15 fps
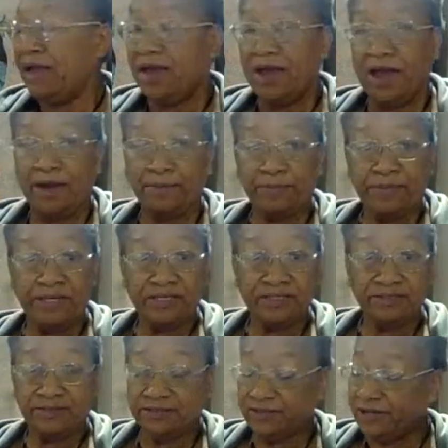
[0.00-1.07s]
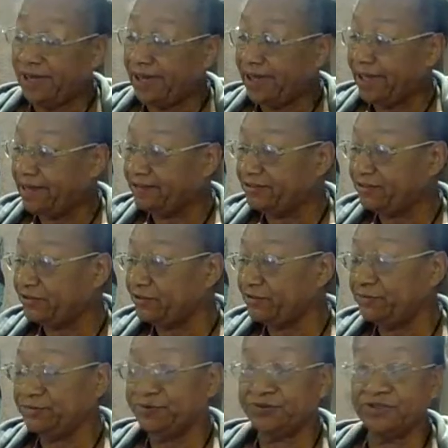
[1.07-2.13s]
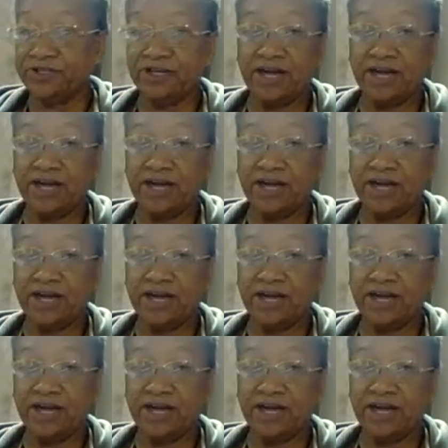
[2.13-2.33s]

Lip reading: I missed last Tuesday.